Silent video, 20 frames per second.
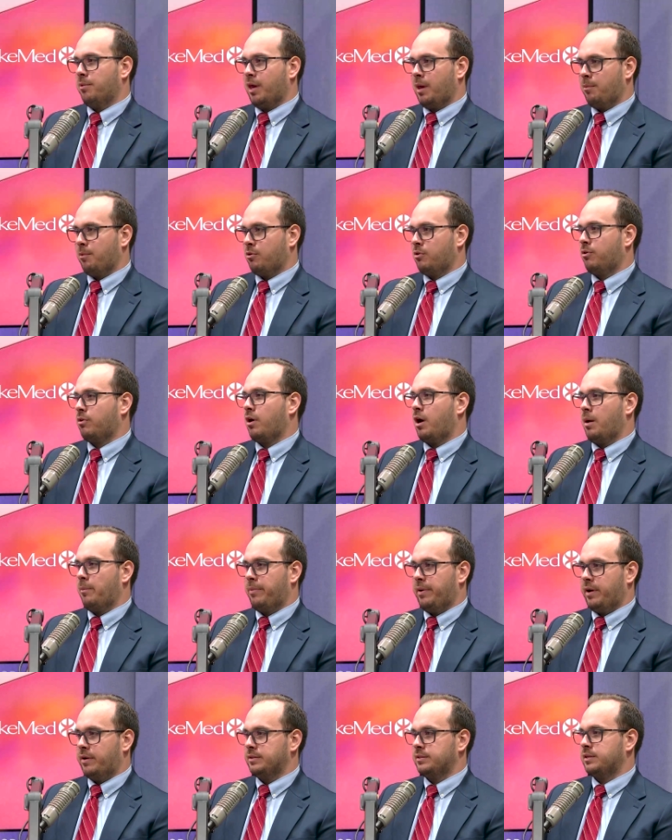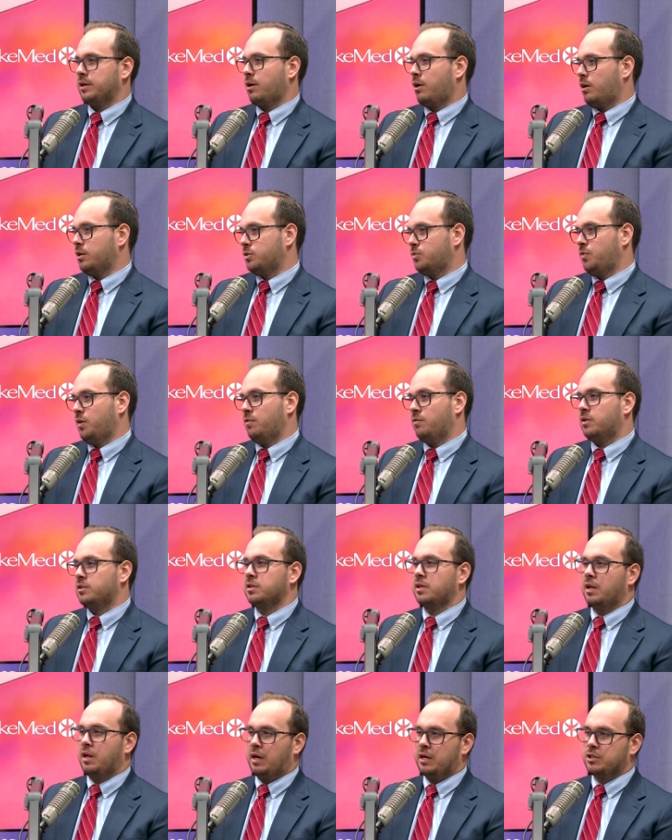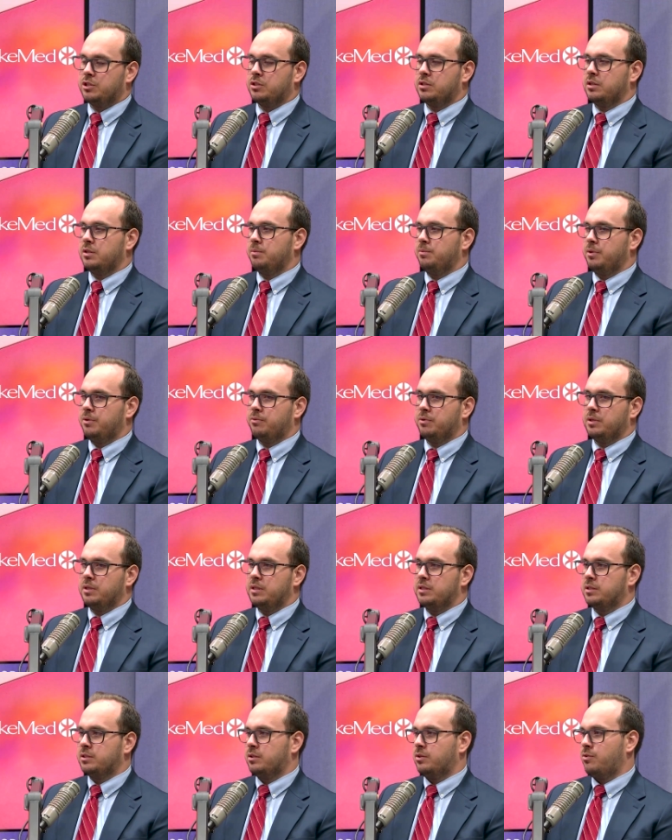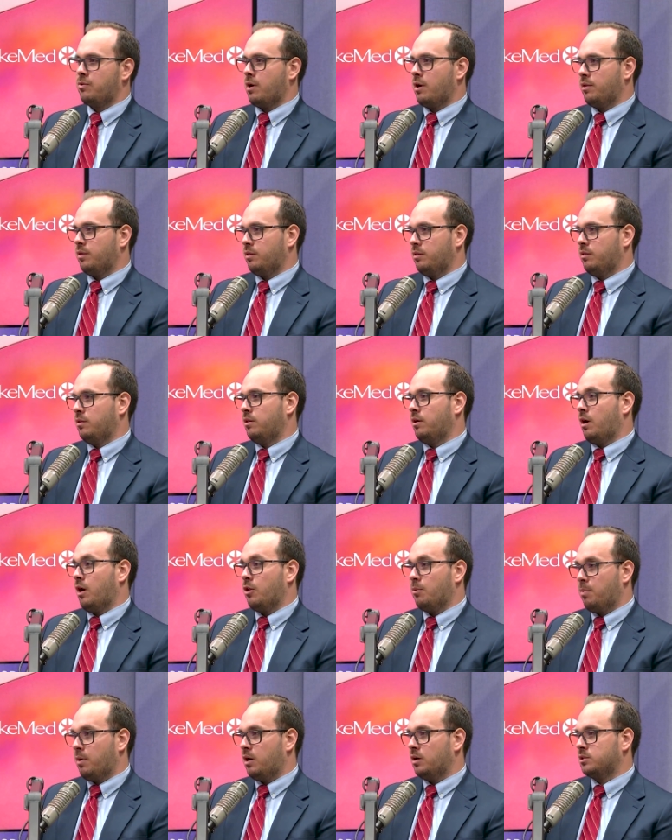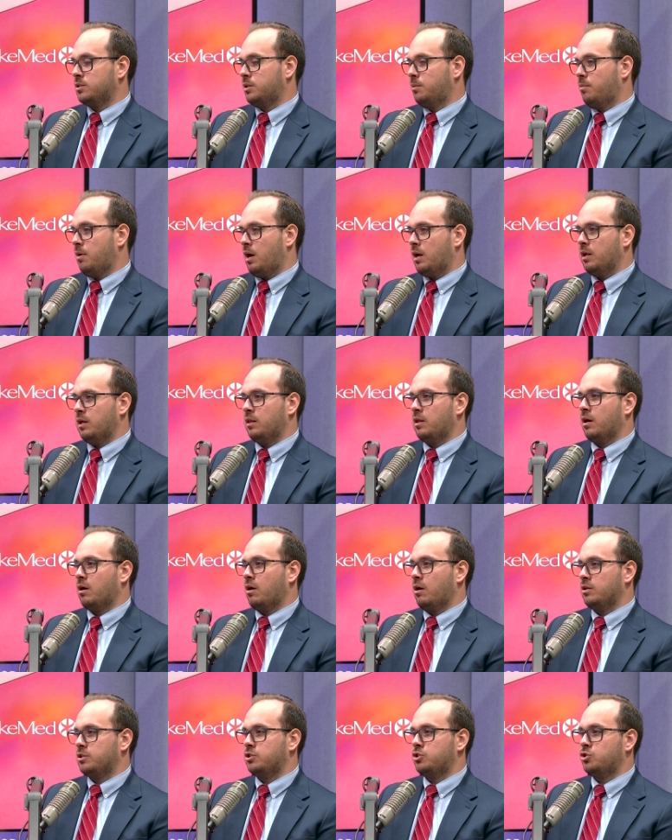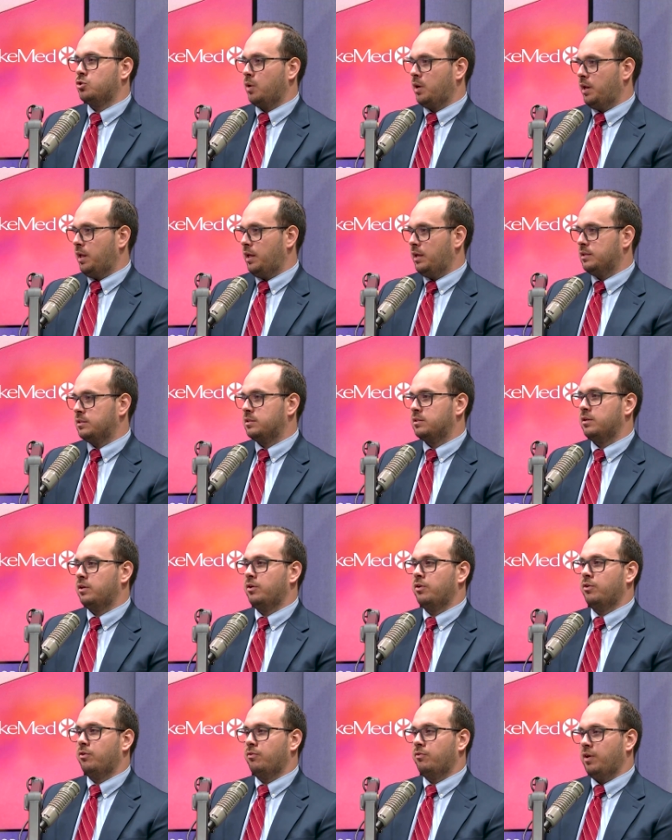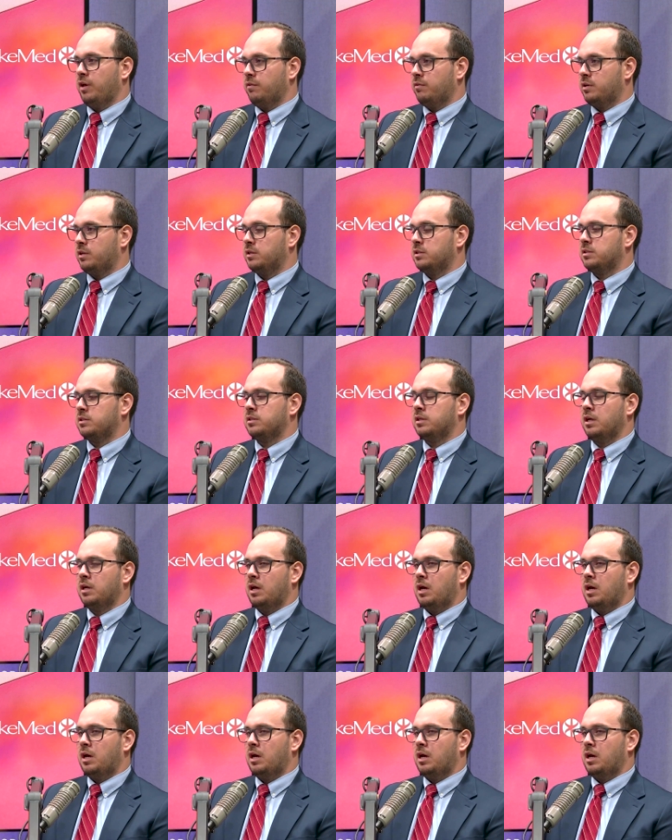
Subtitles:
chemical compounds that cause fevers can actually be released throughout the other parts of the body that cause joint aches, fevers.